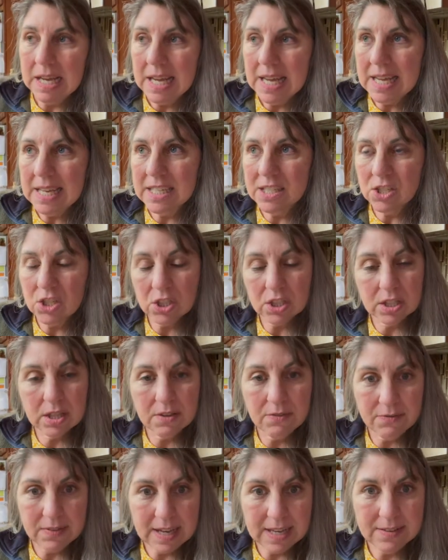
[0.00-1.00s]
And he took the
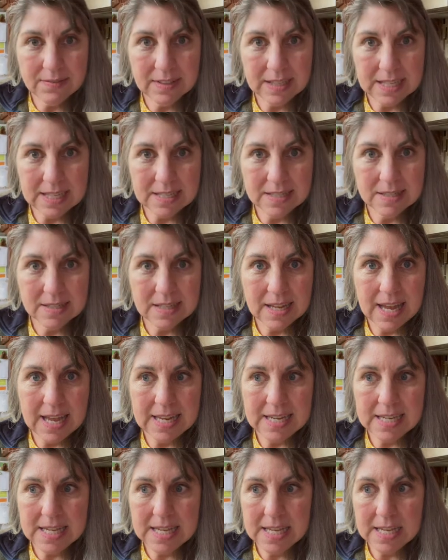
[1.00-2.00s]
five kids
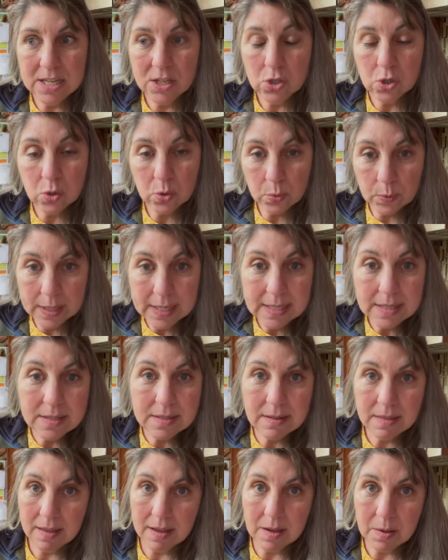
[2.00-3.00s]
and he trained
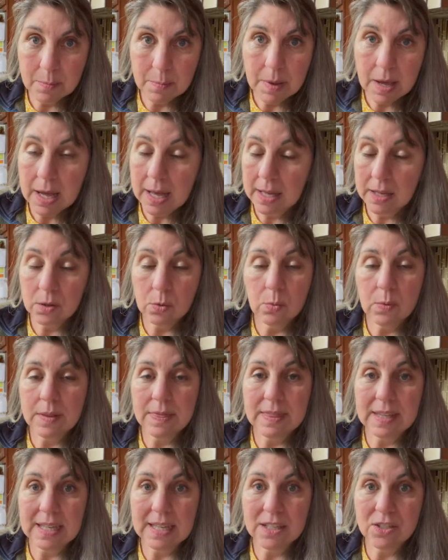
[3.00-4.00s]
them how to
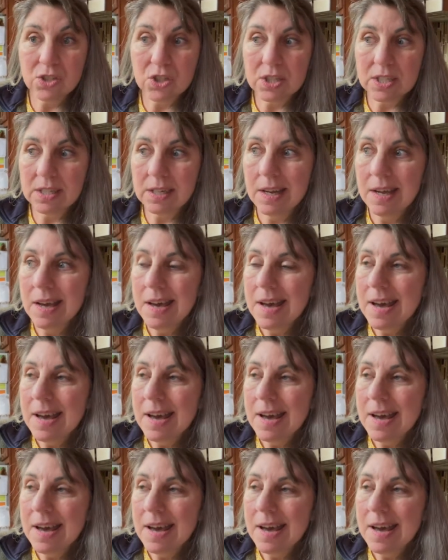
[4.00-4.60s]
run the kitchen.